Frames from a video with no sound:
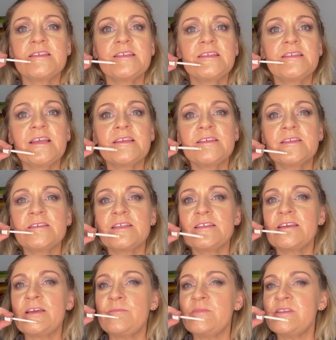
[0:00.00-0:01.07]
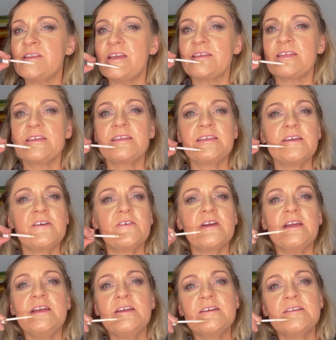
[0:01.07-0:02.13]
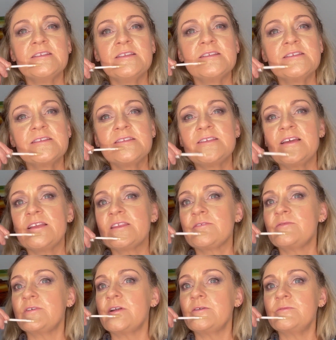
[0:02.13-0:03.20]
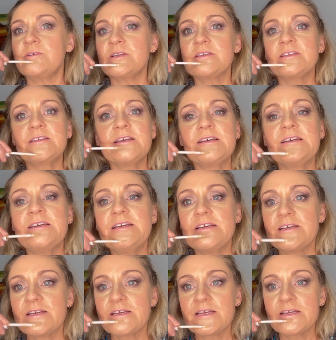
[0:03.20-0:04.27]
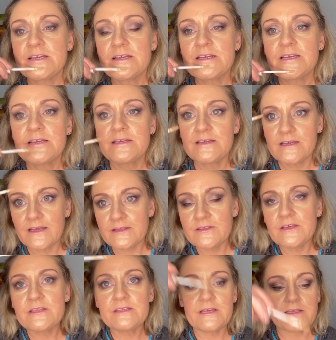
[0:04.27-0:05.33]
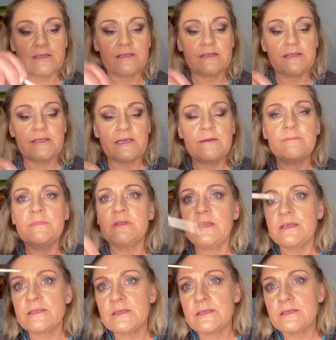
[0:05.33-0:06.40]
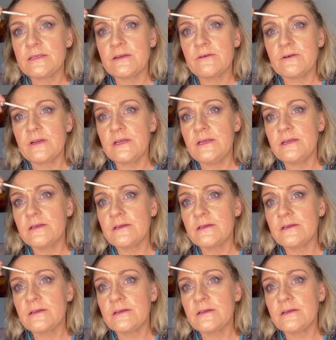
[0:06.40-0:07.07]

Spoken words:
doesn't seem necessary. That's what I want to say. It just doesn't seem necessary.